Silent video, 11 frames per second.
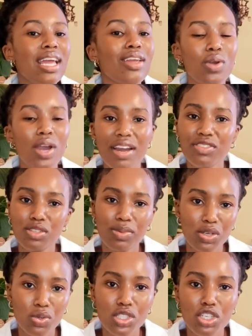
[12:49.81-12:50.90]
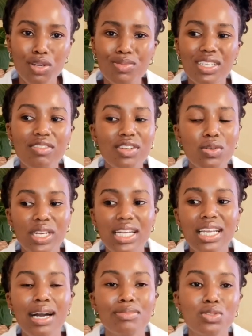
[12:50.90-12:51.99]
you have to be in good terms even when it
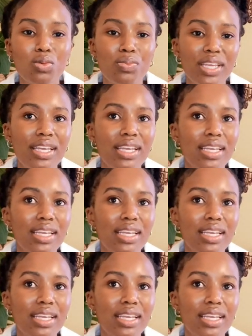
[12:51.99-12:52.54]
comes to being